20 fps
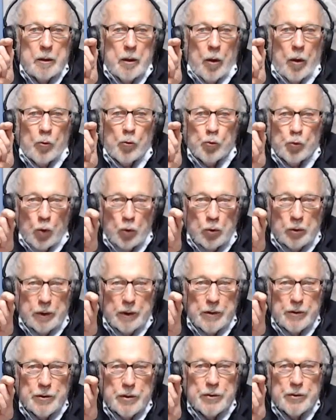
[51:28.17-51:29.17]
a
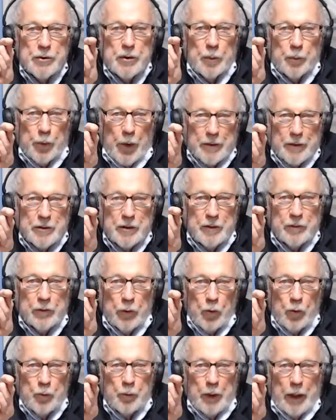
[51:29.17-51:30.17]
rootless, suppressive
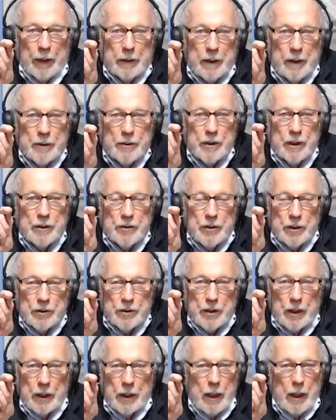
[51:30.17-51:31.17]
group like this
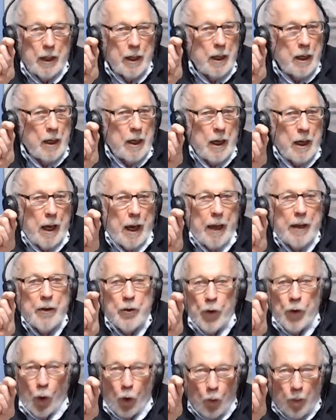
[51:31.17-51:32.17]
existing,
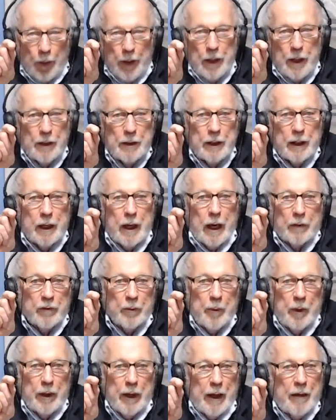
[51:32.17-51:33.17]
and nobody in the
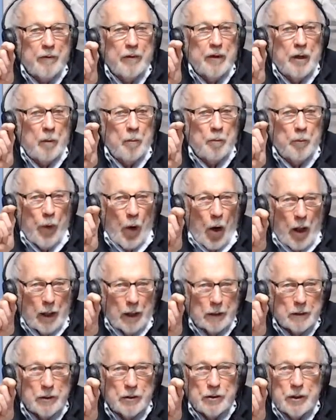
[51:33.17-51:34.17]
government having the
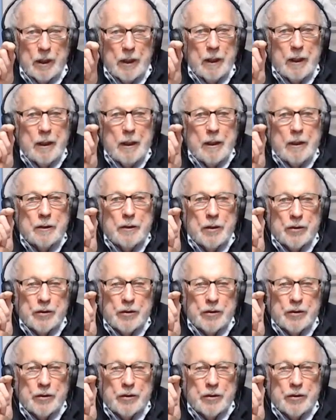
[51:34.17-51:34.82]
balls to